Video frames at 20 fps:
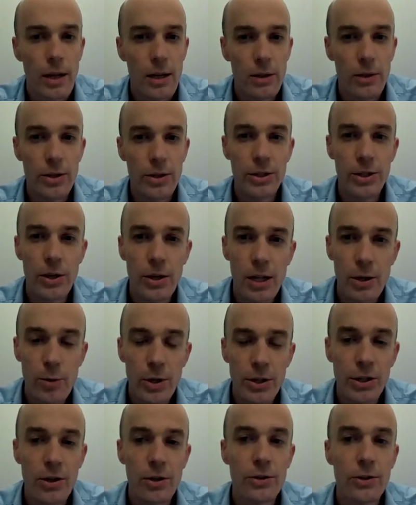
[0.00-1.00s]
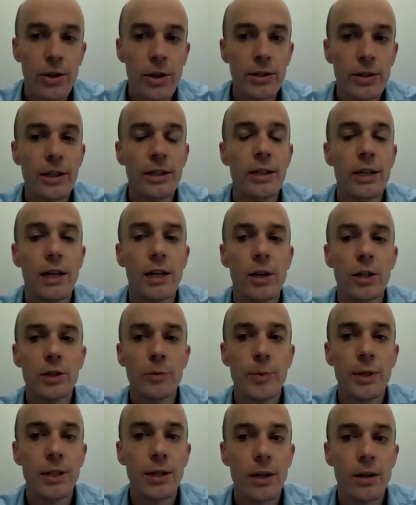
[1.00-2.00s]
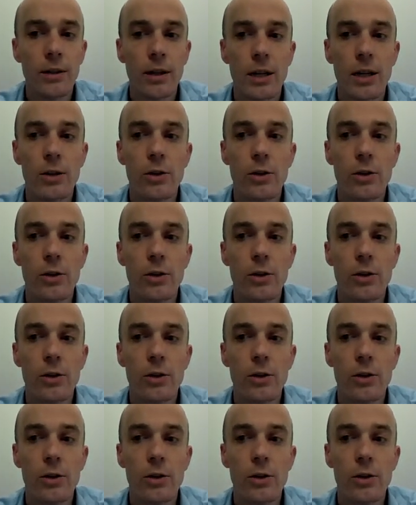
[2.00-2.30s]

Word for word: The study was conducted in the Hospital